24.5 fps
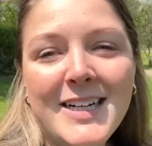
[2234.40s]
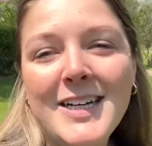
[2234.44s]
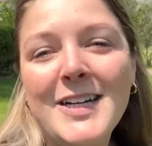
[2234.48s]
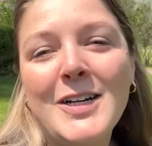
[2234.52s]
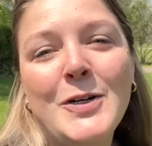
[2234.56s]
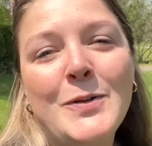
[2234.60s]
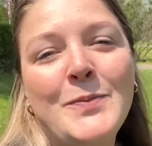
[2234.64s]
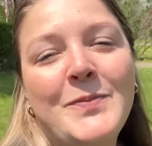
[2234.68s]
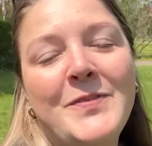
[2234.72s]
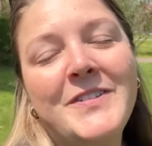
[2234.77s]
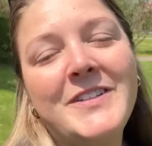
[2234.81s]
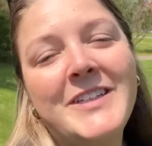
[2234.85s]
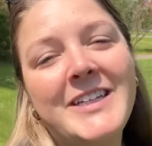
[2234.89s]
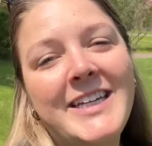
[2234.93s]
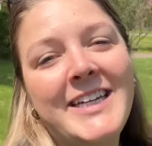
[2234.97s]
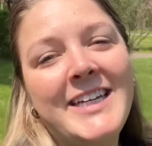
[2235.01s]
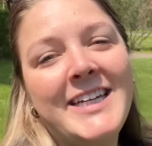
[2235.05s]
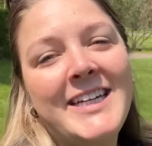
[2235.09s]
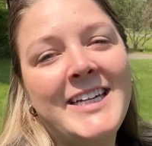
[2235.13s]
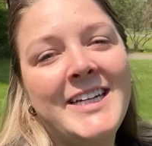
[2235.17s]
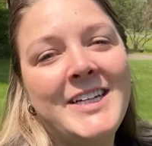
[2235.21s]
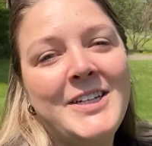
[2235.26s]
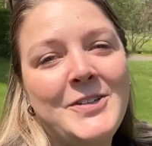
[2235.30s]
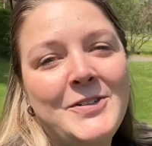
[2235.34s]

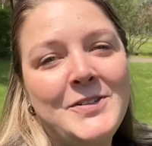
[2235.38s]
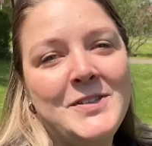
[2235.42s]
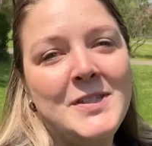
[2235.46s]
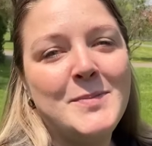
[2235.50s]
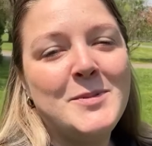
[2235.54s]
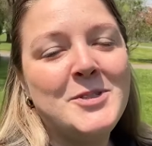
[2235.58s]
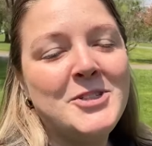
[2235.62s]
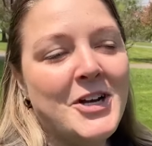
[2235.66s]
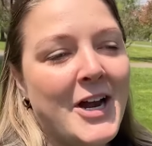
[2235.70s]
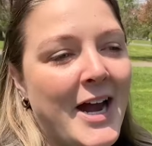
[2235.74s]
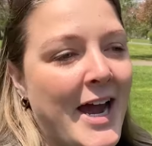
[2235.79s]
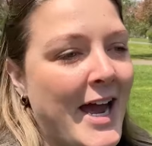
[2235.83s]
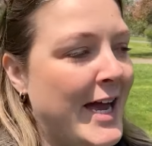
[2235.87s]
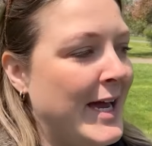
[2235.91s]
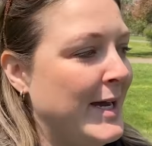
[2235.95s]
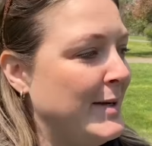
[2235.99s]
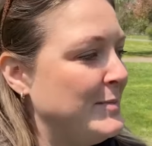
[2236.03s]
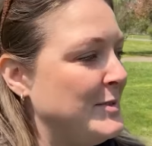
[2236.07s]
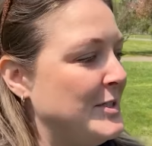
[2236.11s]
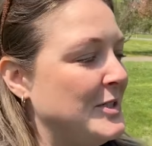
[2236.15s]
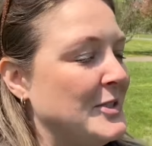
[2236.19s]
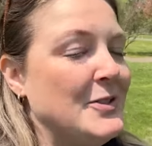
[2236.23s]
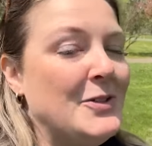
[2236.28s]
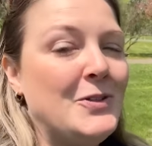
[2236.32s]
hopefully you
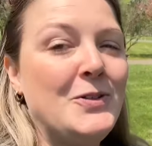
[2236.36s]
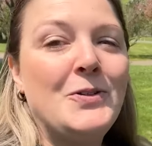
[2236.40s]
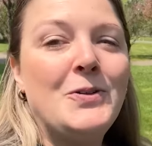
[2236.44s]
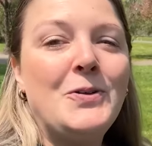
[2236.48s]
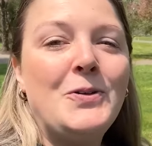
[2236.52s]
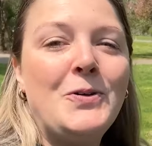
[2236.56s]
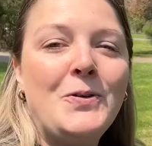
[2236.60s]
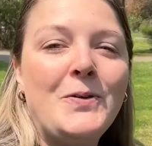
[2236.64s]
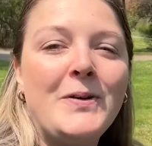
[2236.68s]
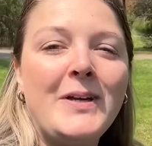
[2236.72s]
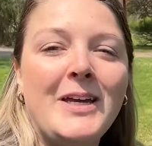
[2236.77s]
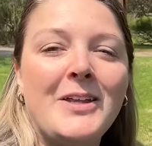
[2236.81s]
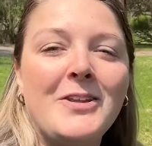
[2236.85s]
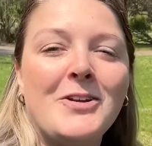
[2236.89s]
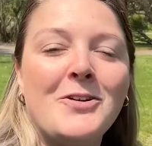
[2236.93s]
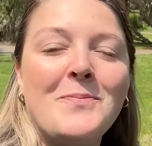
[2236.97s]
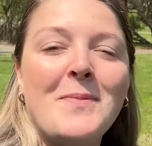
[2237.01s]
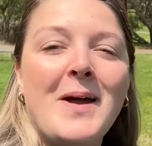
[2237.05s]
subscribe to either